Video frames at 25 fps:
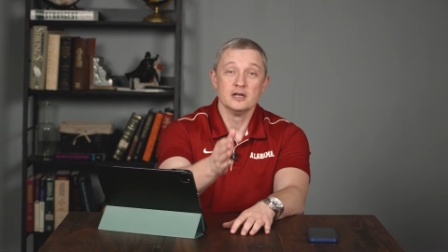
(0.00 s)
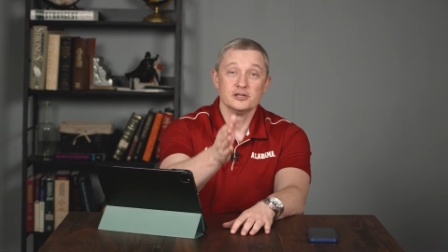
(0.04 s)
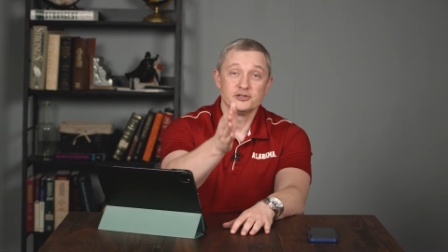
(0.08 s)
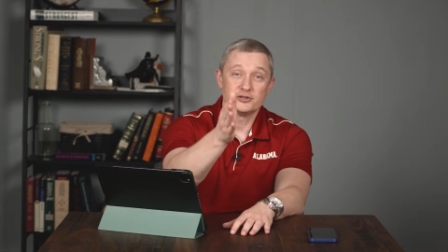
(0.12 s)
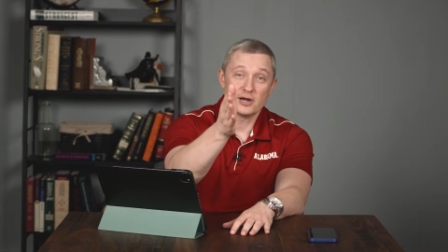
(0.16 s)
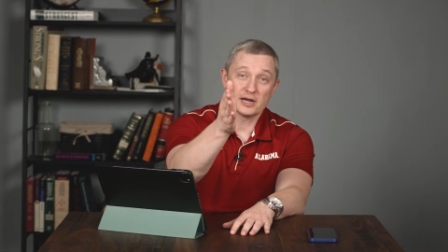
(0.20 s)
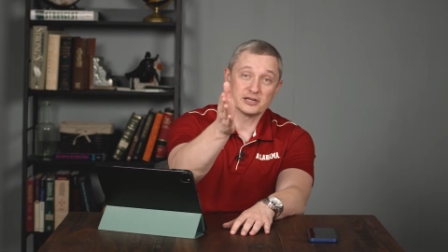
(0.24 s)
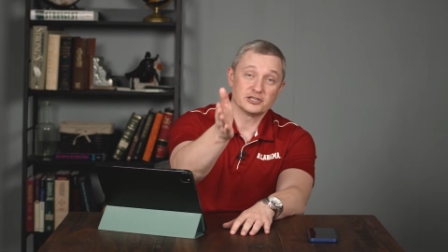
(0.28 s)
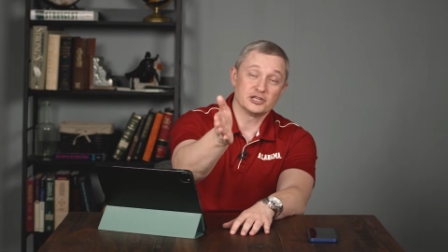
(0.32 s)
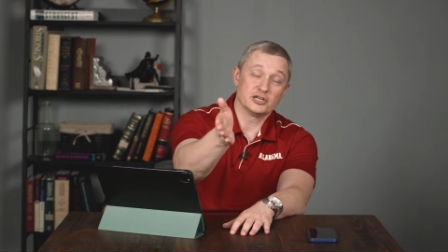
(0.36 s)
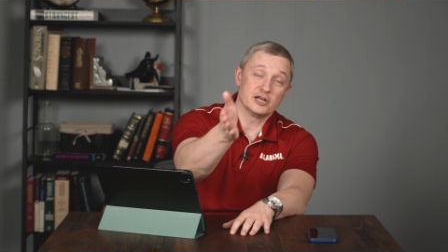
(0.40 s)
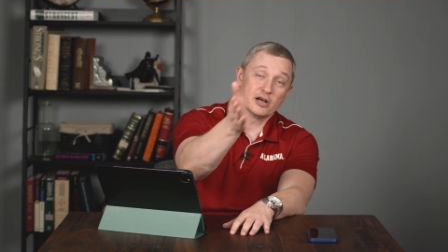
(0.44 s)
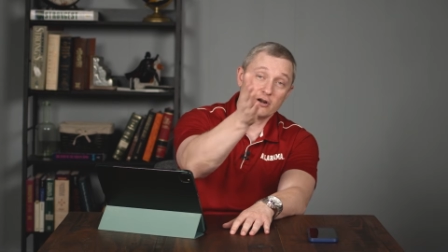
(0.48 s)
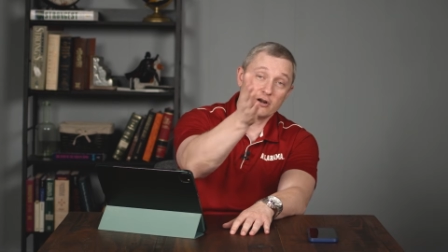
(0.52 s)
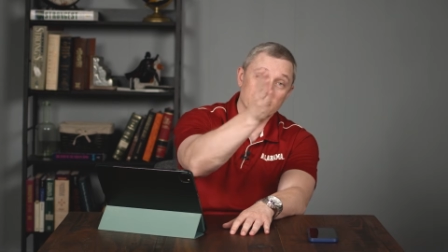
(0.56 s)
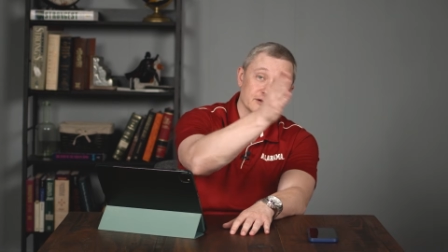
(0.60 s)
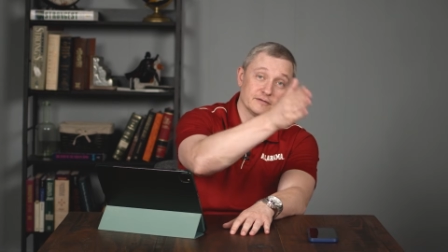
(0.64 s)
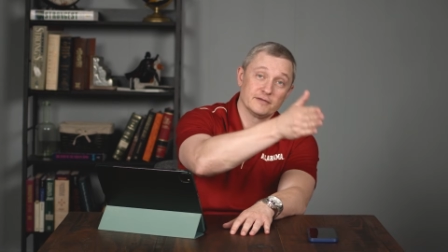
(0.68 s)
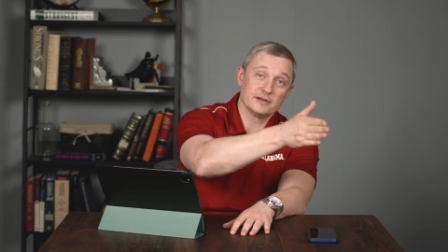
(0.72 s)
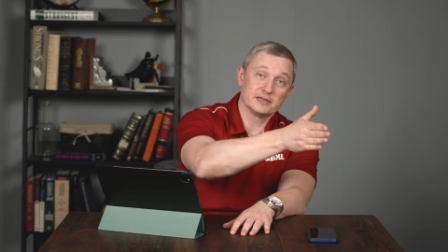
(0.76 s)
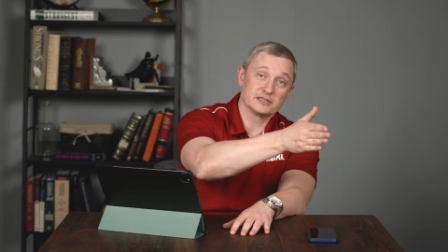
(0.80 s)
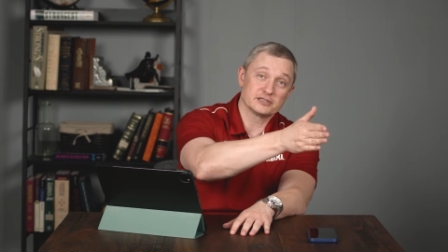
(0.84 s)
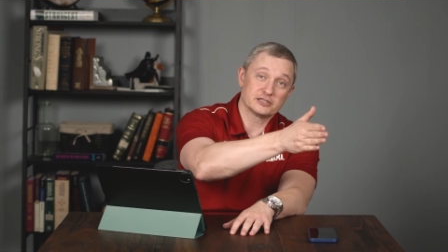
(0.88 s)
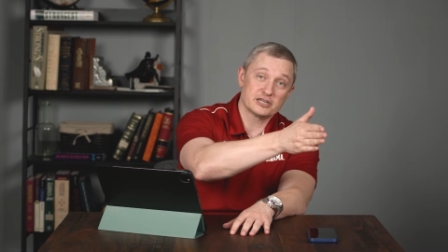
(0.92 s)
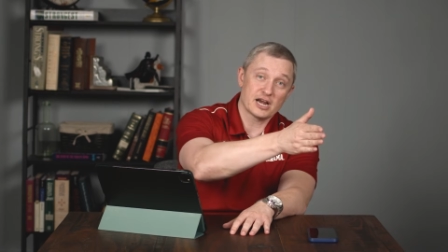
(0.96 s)
So you actually go to
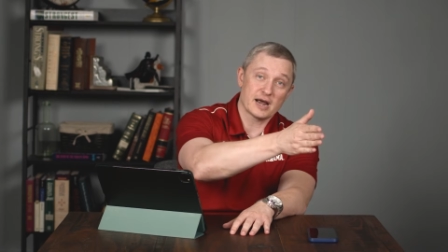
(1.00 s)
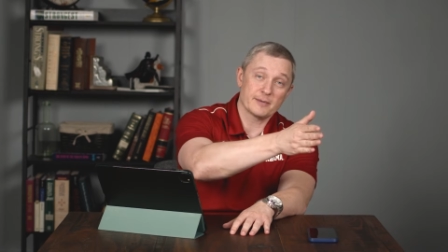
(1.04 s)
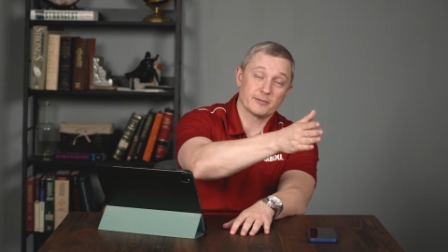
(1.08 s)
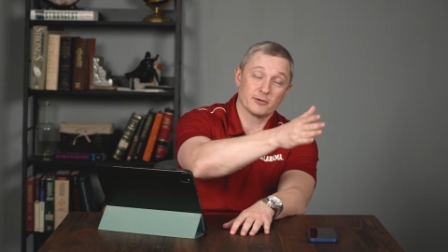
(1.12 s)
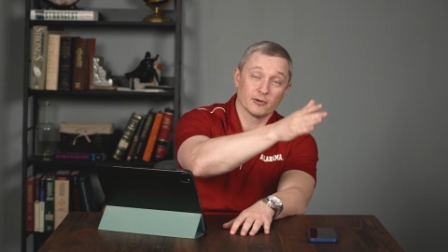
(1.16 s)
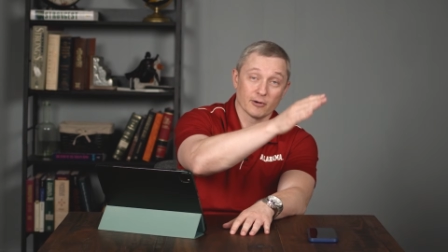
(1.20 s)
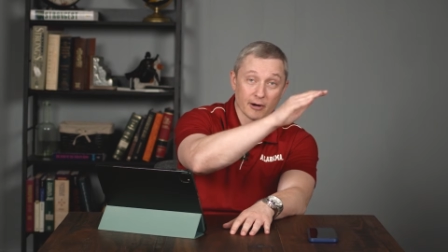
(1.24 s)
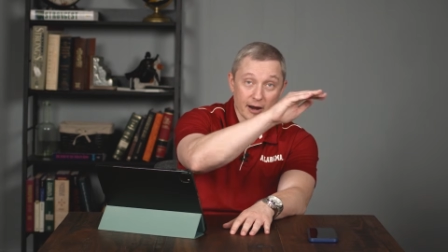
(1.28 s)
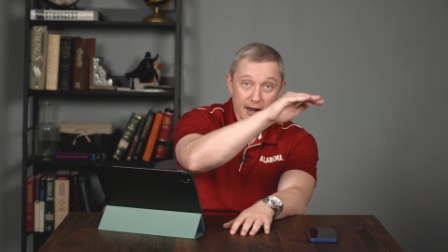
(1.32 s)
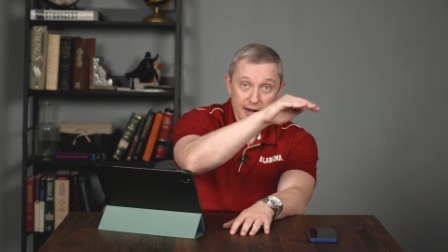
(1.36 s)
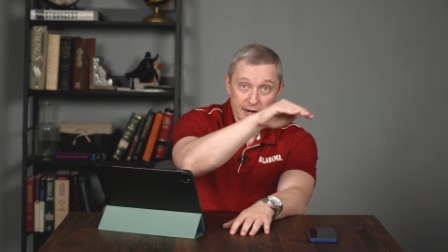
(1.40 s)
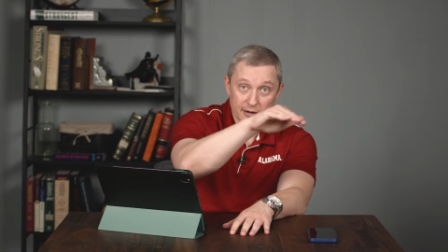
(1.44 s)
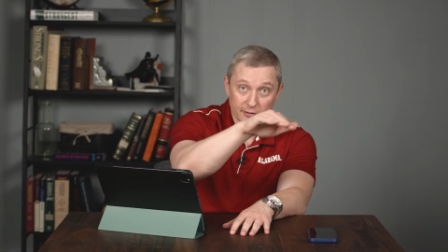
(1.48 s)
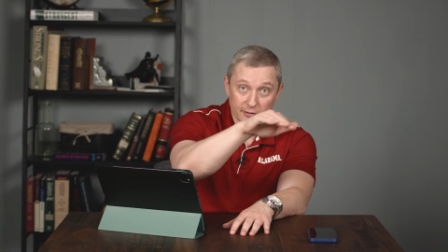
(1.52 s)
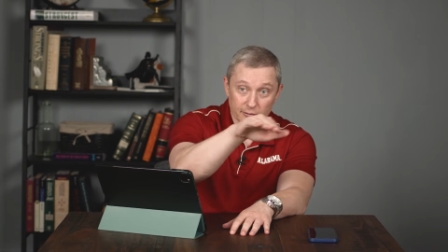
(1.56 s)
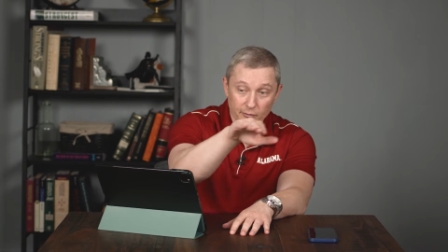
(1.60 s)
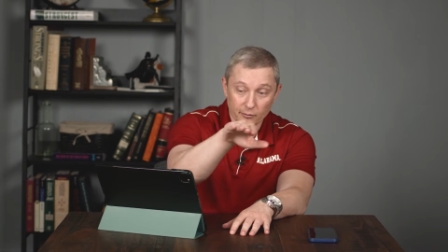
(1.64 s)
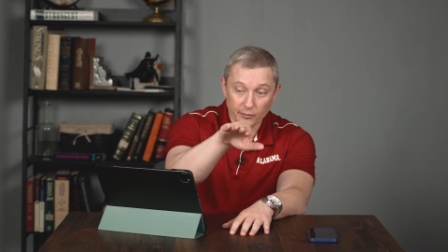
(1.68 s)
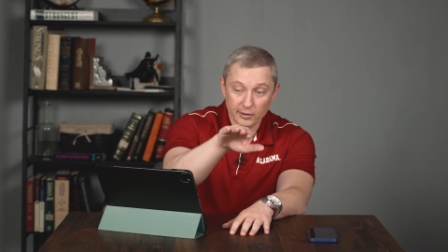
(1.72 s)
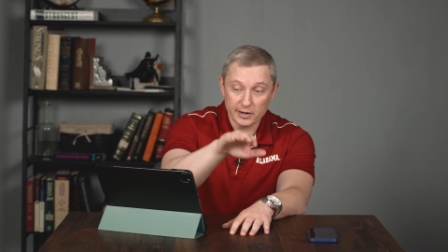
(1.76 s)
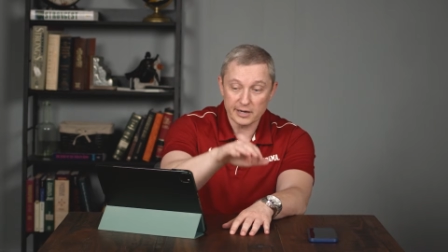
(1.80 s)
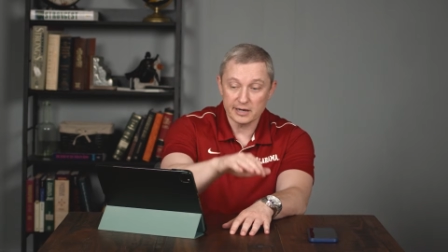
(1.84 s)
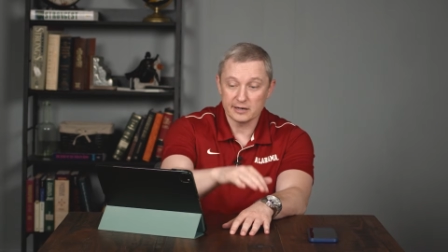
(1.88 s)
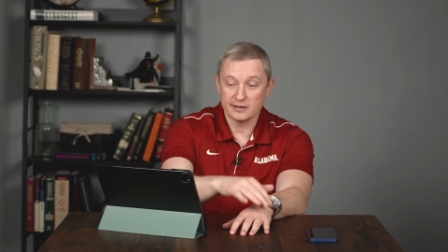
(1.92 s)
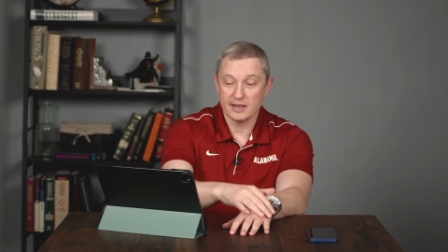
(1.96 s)
Leviticus chapter 8
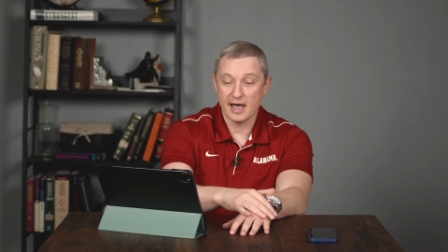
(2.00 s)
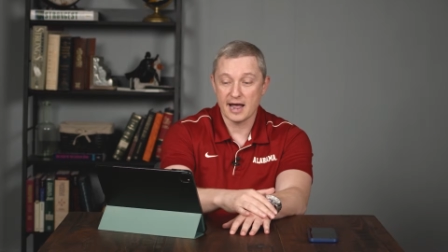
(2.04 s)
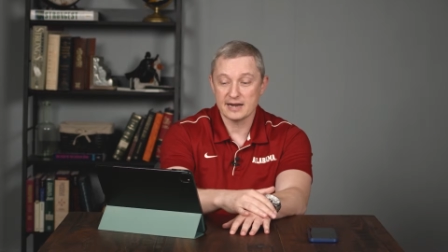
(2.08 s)
and read